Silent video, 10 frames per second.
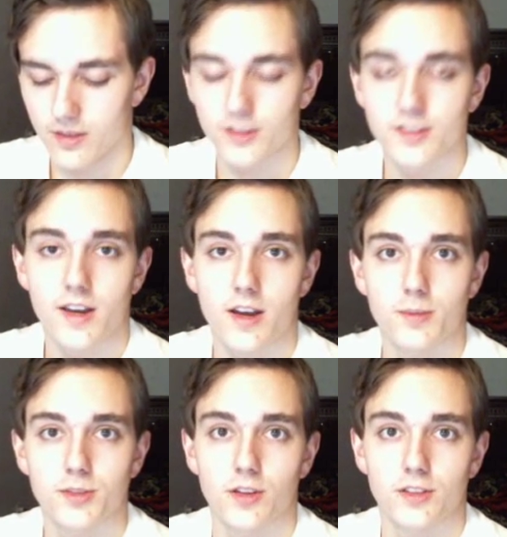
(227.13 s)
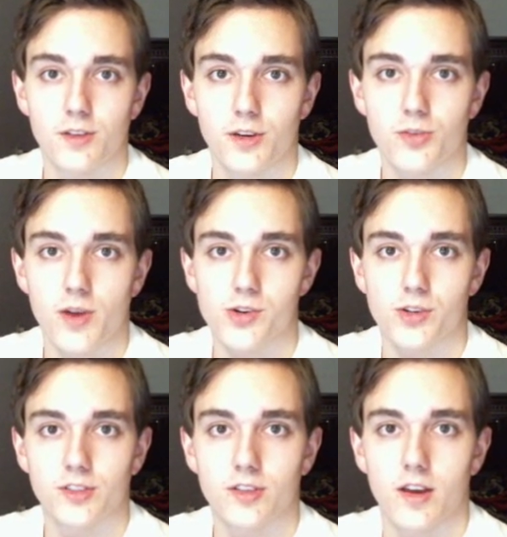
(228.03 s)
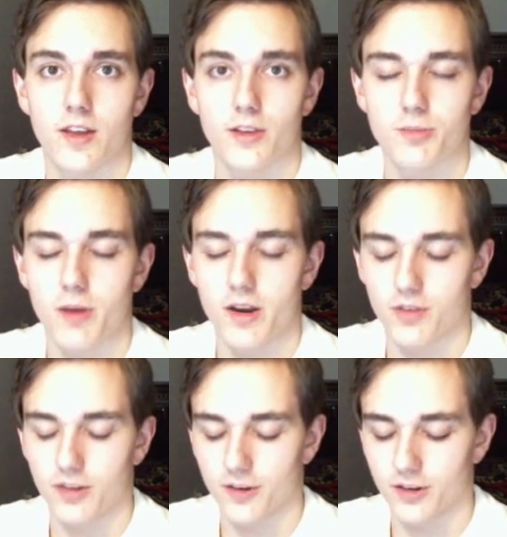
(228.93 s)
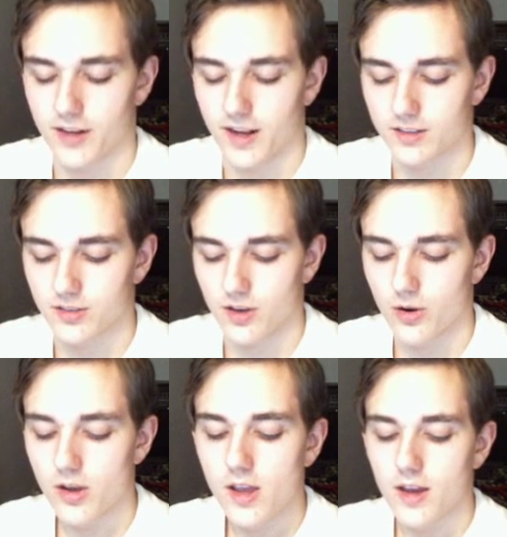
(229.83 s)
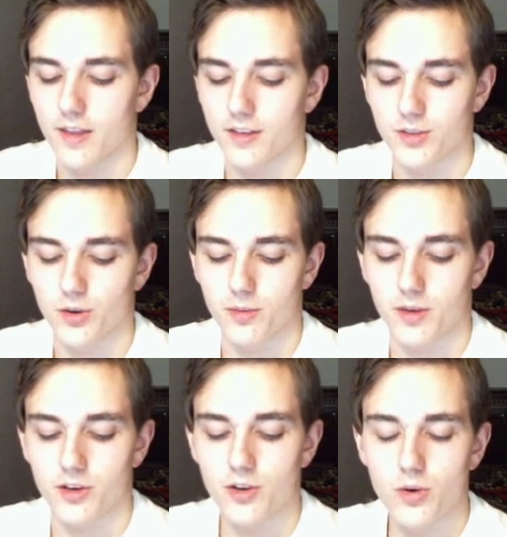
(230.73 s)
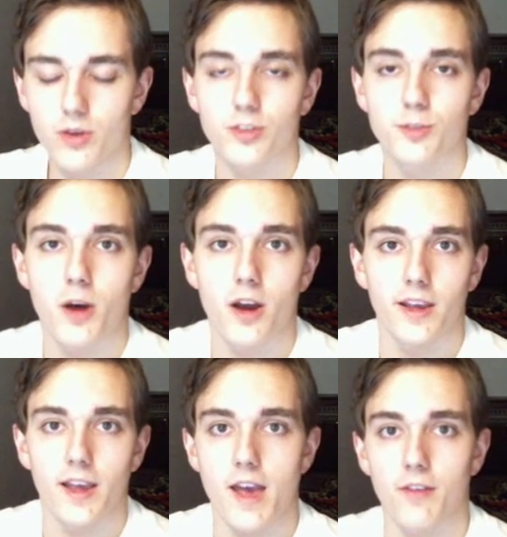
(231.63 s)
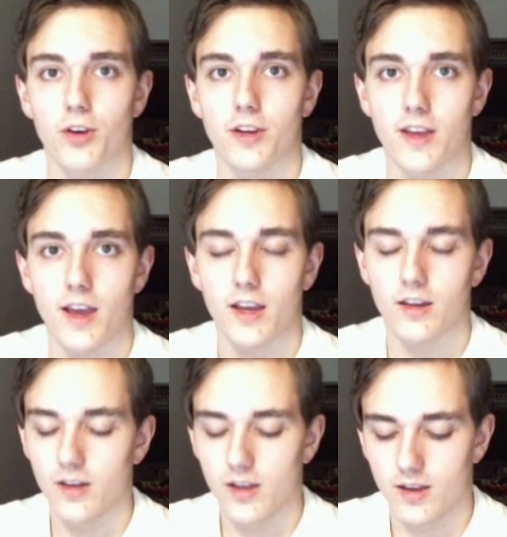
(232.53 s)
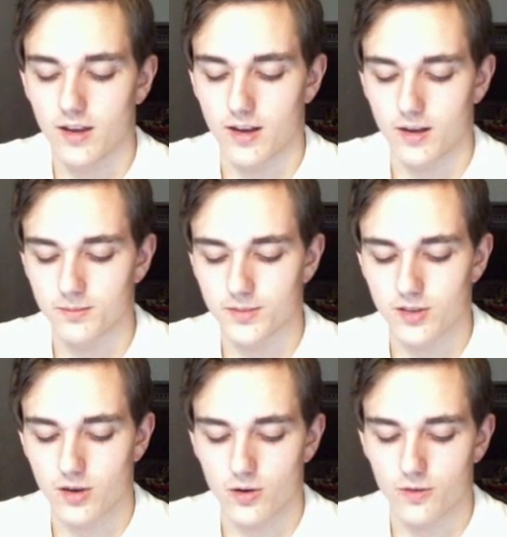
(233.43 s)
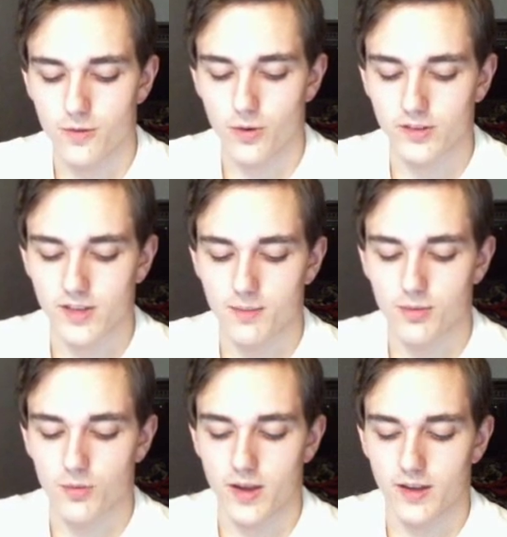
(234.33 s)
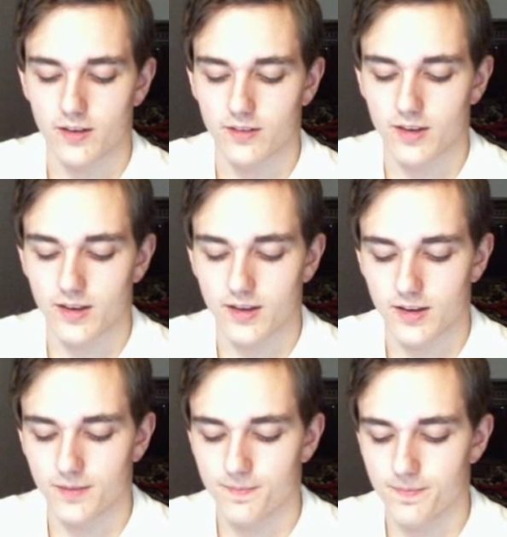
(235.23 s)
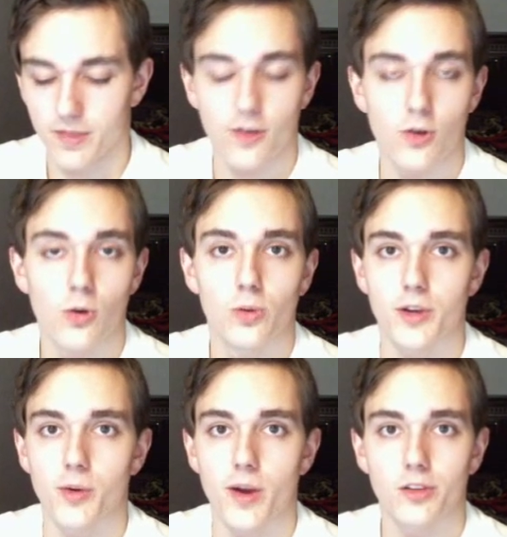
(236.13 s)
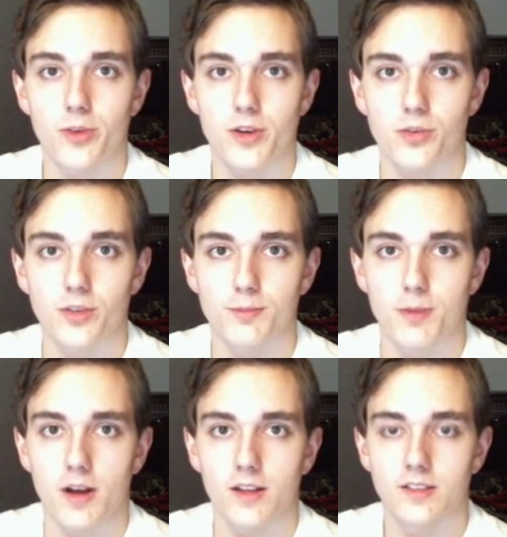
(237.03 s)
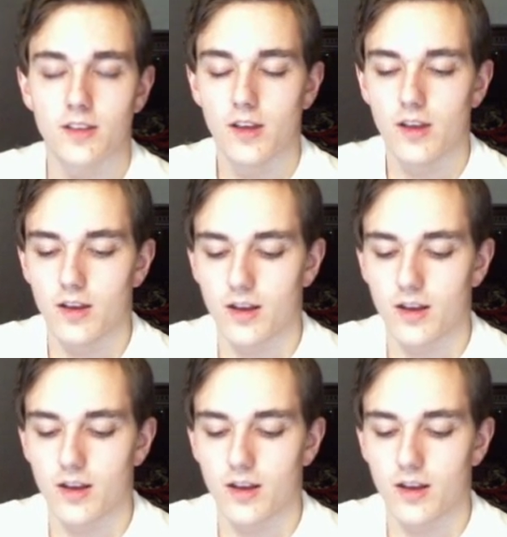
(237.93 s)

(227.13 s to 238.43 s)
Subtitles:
they're set up so there's 30 treasures, they respawn every 30 days, so there's going to be a new one respawning every day. So, for example, when the Holy Grail treasure respawns,